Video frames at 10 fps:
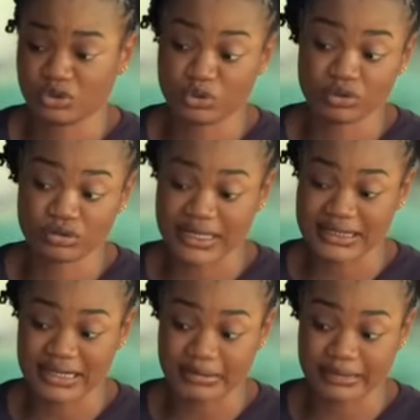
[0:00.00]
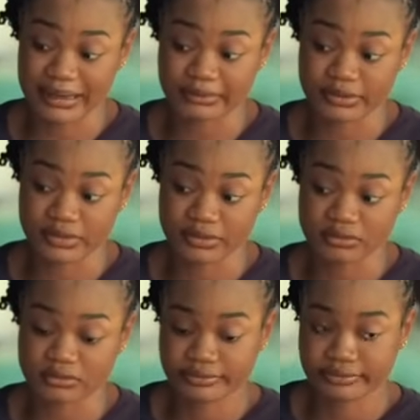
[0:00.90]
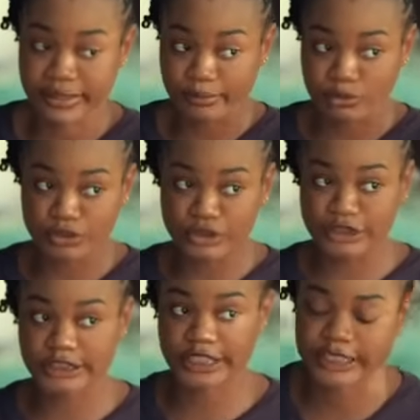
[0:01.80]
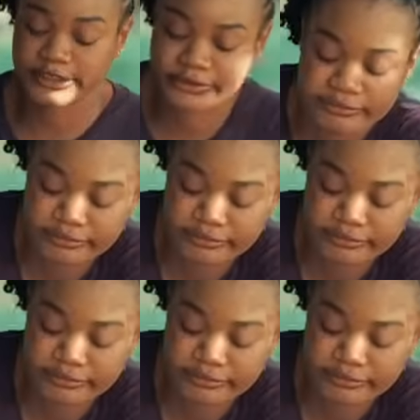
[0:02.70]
don't want to answer me, Abby. Me, I'm going inside.